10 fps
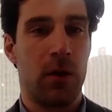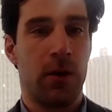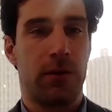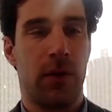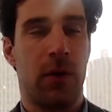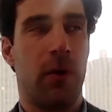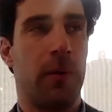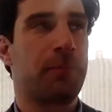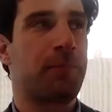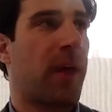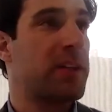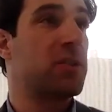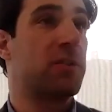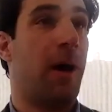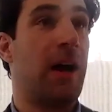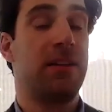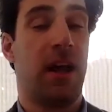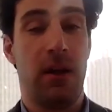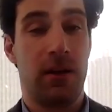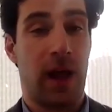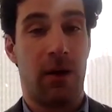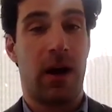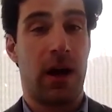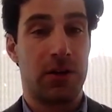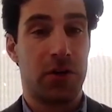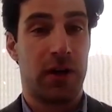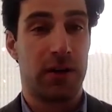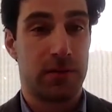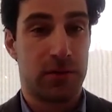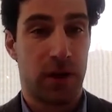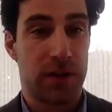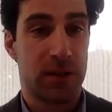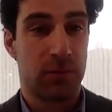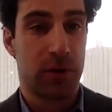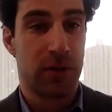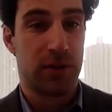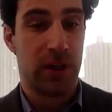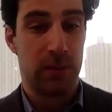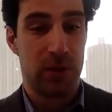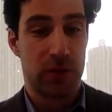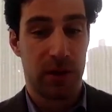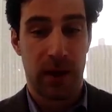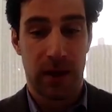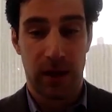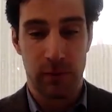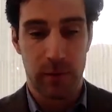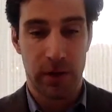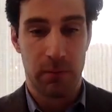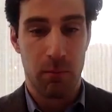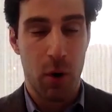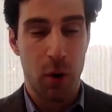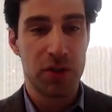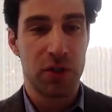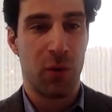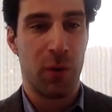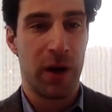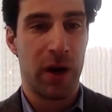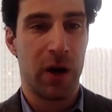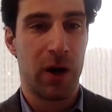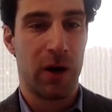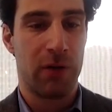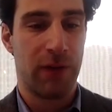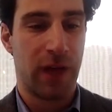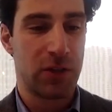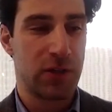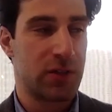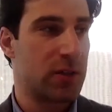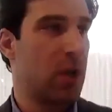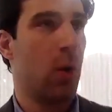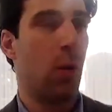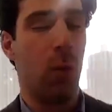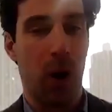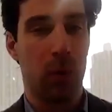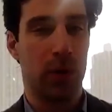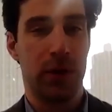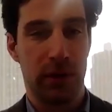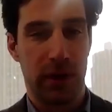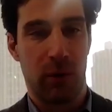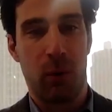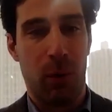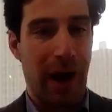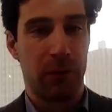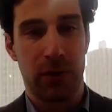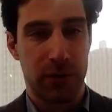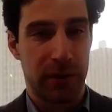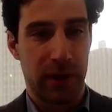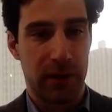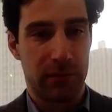So that's just my style and how I try to support the team and try to make everybody most aware of not just what we're doing, but why we're doing it.